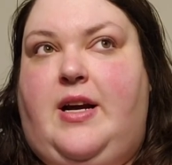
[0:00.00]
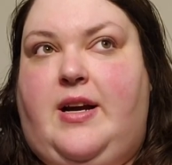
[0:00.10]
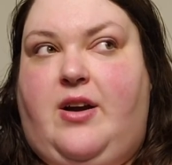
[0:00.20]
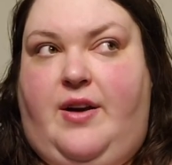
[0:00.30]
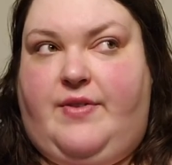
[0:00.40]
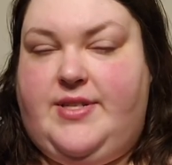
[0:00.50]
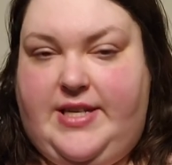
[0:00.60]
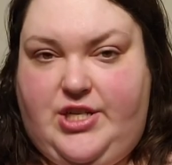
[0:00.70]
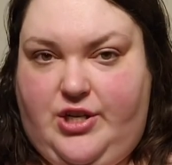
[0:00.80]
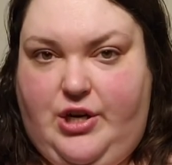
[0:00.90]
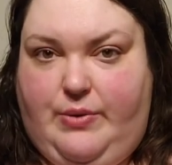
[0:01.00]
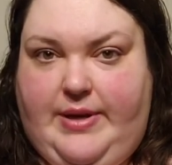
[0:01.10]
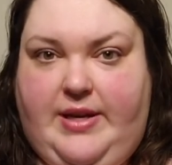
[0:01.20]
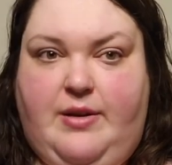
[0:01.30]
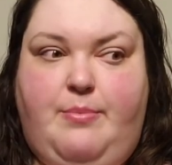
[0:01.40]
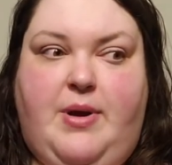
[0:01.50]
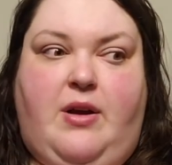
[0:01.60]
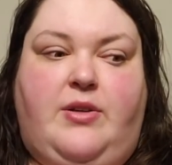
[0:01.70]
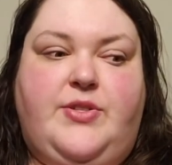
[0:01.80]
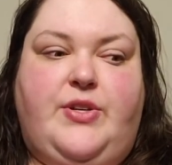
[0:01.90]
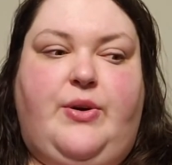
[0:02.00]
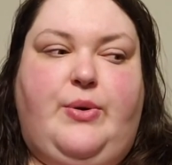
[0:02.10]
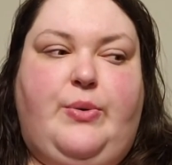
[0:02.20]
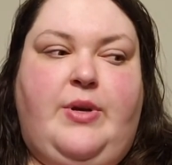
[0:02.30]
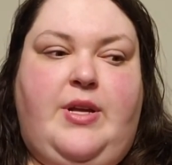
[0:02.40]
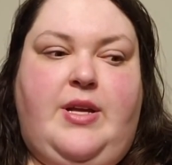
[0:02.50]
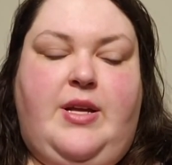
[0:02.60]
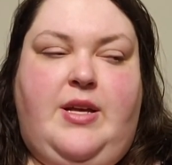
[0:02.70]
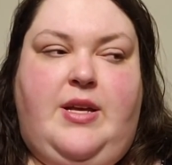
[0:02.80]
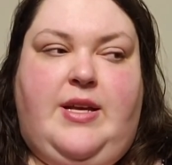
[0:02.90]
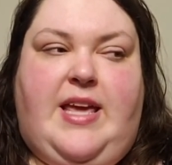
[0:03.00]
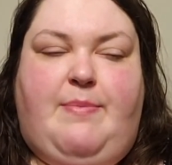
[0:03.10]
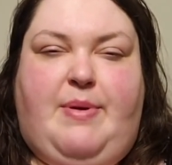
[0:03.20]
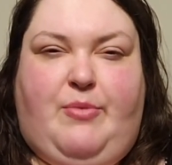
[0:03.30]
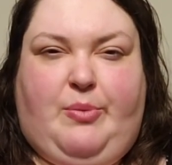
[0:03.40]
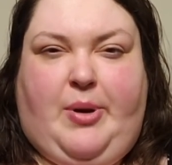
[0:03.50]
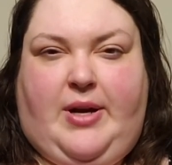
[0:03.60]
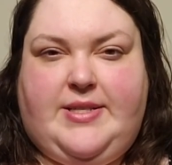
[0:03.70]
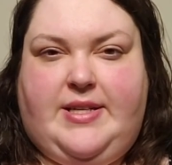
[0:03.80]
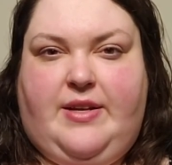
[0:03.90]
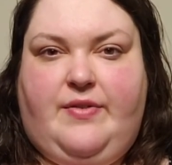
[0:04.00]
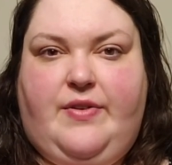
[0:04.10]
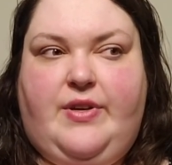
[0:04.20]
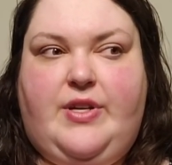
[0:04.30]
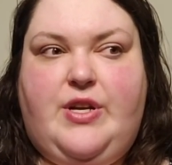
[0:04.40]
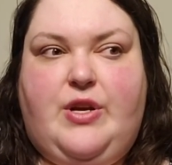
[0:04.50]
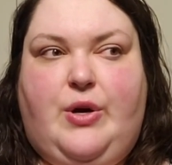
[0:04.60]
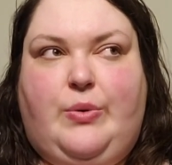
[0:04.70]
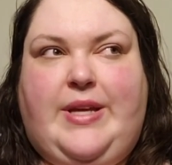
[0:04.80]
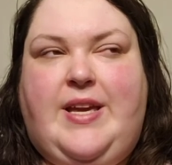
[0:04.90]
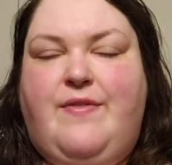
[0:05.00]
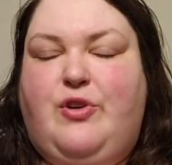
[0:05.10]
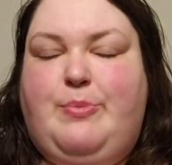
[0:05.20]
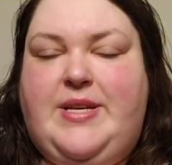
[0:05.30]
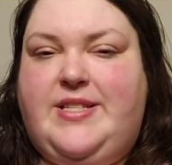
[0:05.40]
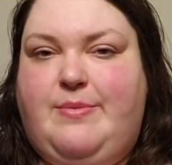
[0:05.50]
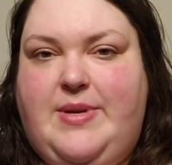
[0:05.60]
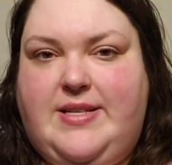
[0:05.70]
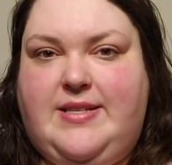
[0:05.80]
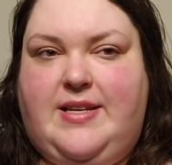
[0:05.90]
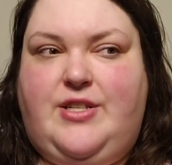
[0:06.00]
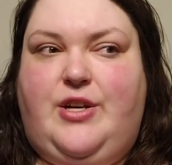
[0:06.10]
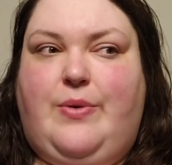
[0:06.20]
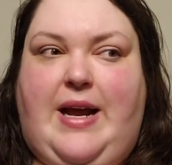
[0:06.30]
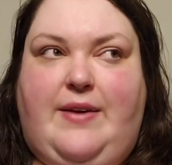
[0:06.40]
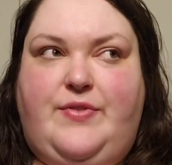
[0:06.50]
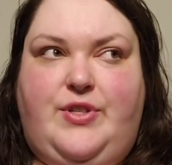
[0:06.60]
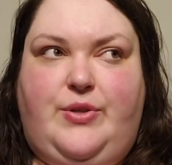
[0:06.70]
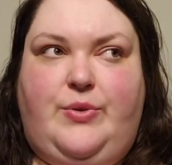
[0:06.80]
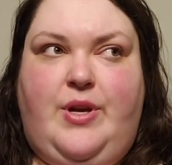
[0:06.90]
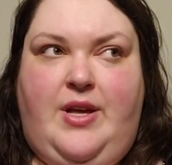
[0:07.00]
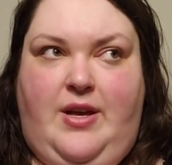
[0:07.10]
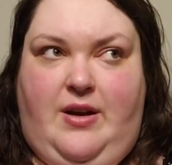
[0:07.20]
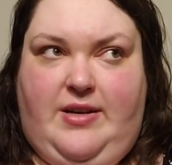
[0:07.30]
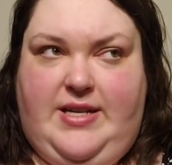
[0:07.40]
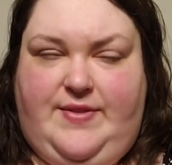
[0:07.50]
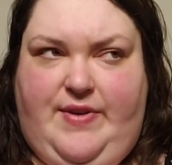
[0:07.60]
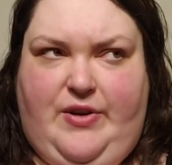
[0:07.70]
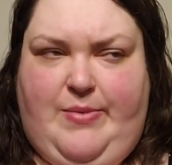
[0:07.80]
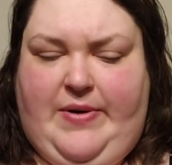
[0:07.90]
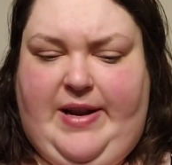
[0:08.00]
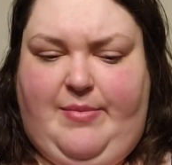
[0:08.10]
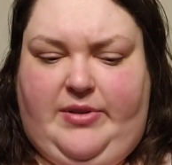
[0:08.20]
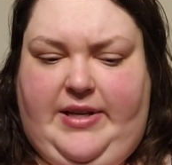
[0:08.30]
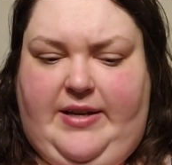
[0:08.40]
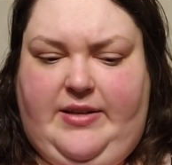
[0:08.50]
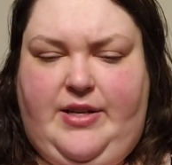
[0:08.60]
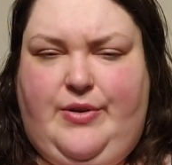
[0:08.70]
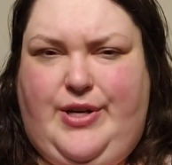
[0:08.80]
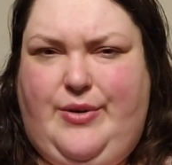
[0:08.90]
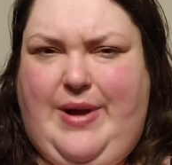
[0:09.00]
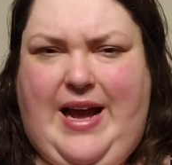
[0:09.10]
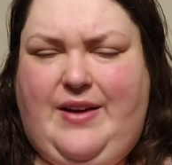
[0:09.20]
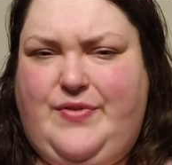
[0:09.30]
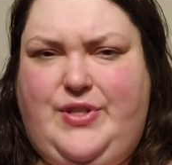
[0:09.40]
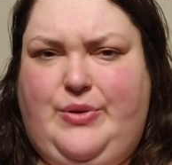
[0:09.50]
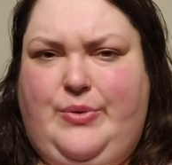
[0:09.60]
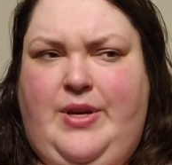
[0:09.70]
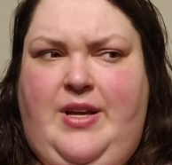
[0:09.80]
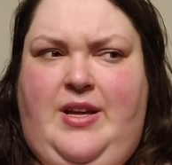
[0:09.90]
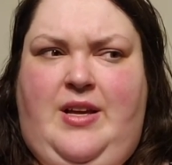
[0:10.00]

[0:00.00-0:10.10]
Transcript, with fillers: a conversation going, but also keep it more positive. You know, like even Obese to Beast says, you don't have to, on his video about Amberlynn, you know, you don't have to